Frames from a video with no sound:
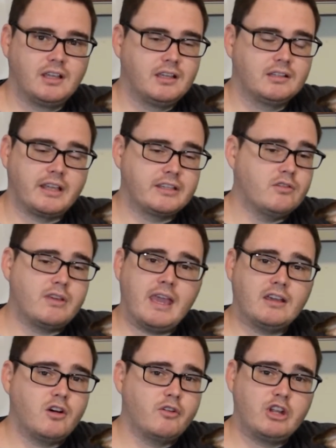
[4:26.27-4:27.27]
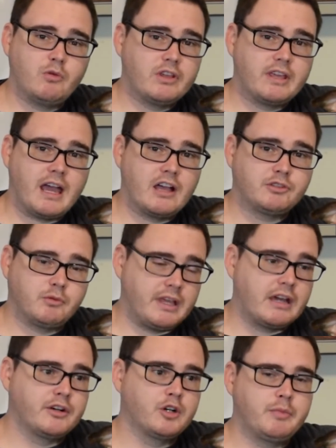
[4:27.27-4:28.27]
Like, you can't go anywhere in the house
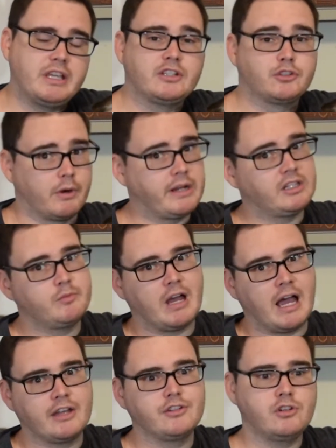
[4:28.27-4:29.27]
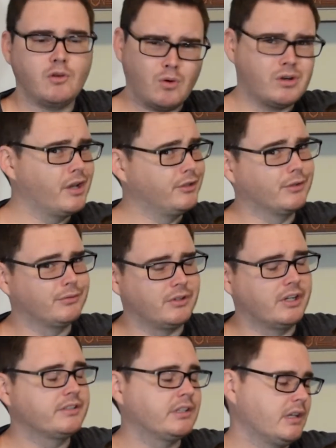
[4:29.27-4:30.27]
without her being directly behind you or
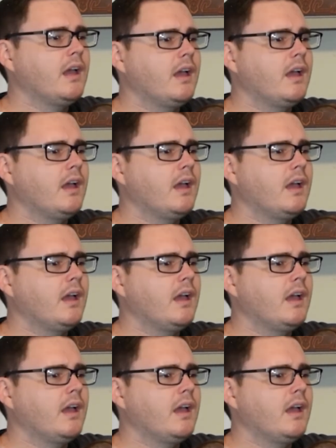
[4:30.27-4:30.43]
underfoot.